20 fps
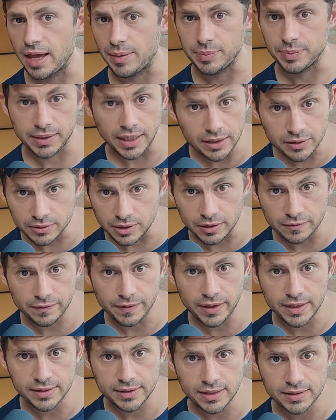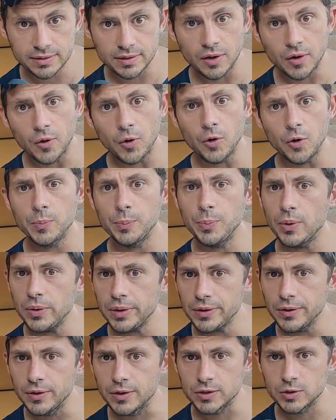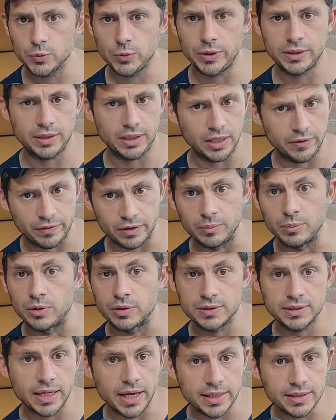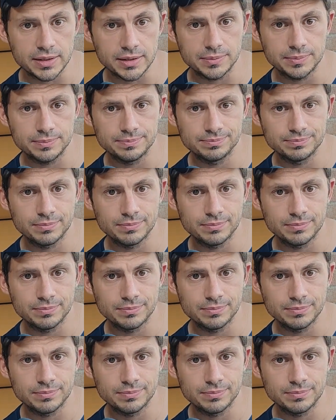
heptagonal faces, or polygons with even more sides?